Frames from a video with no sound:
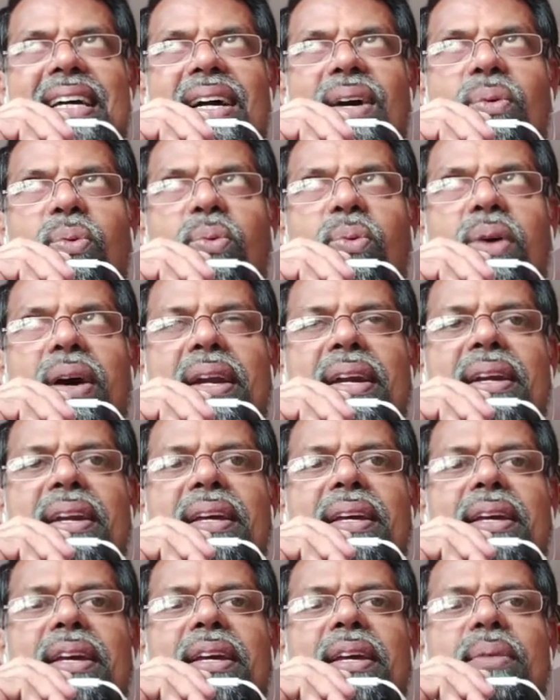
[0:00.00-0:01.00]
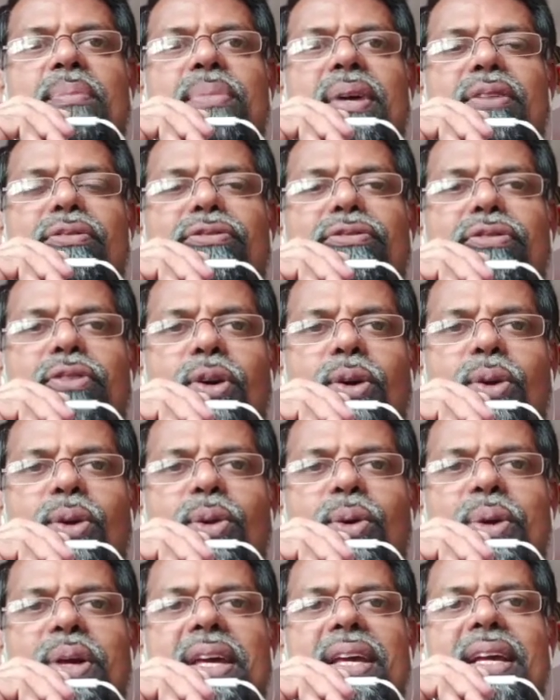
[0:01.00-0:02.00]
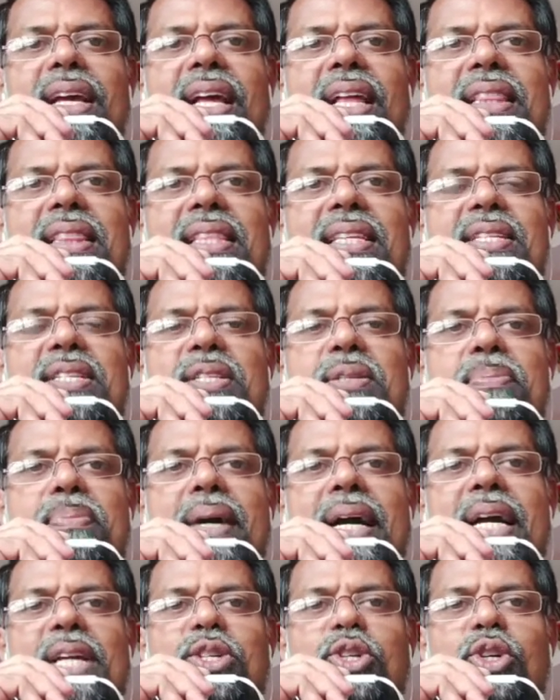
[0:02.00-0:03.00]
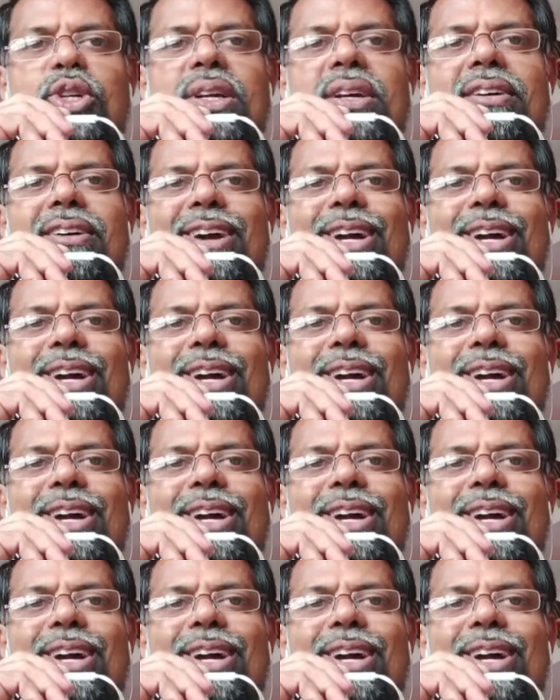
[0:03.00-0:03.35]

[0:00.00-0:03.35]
only by following this magic